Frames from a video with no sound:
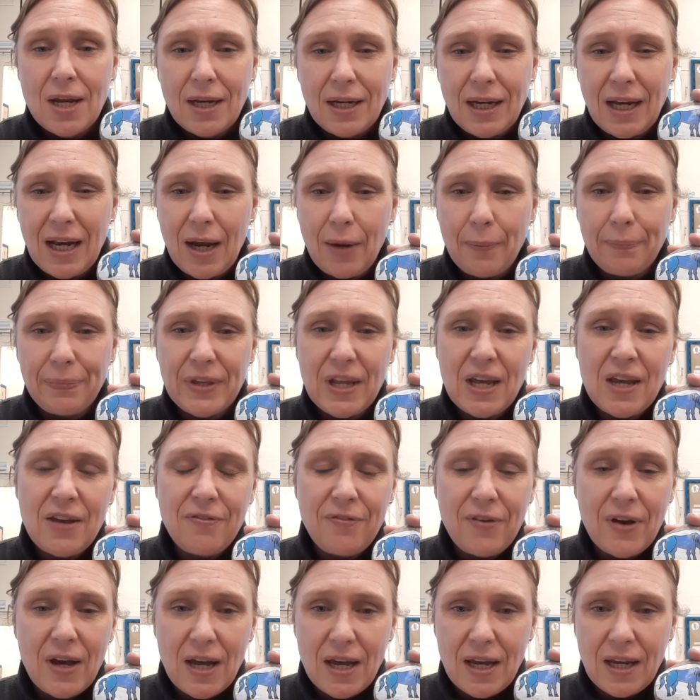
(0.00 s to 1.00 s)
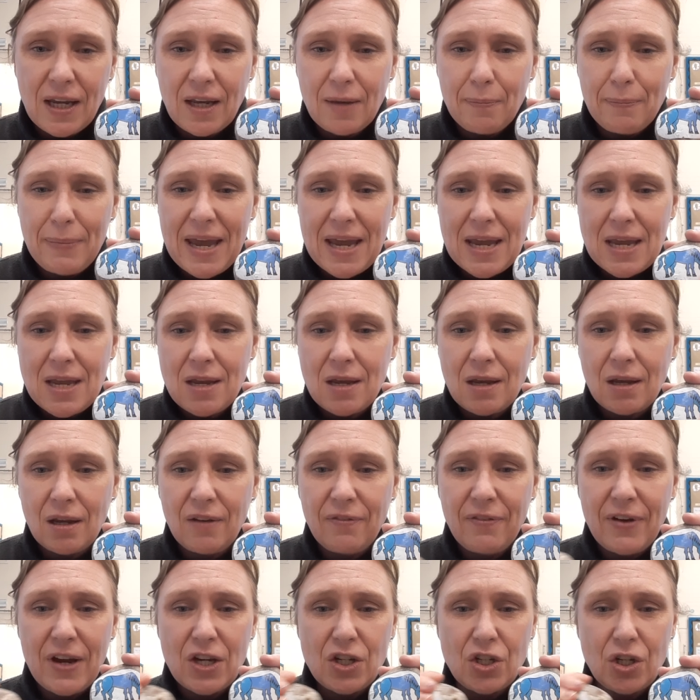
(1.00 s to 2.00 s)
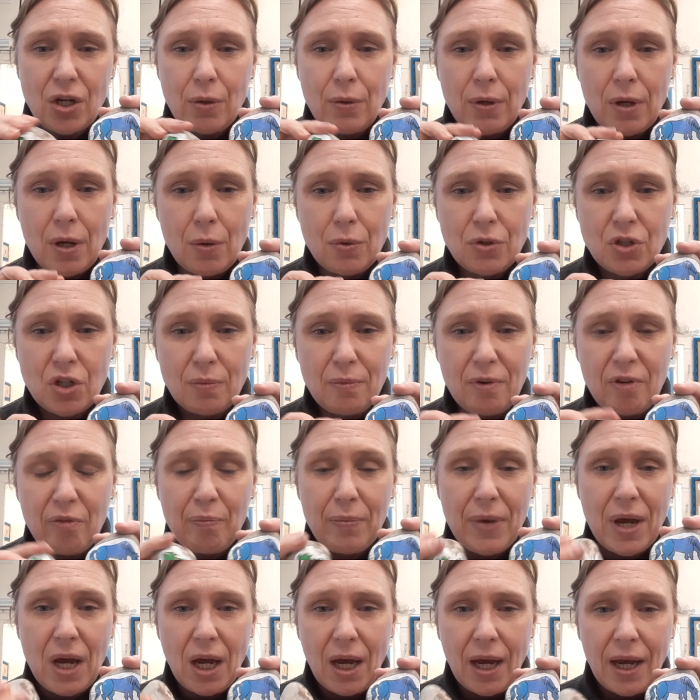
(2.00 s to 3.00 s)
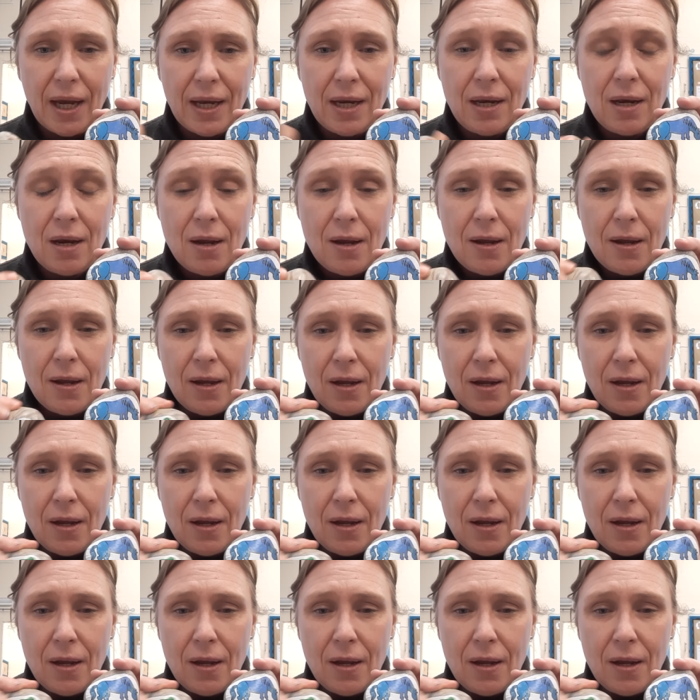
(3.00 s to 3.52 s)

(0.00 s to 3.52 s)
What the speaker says: Now, if I show you some of mine,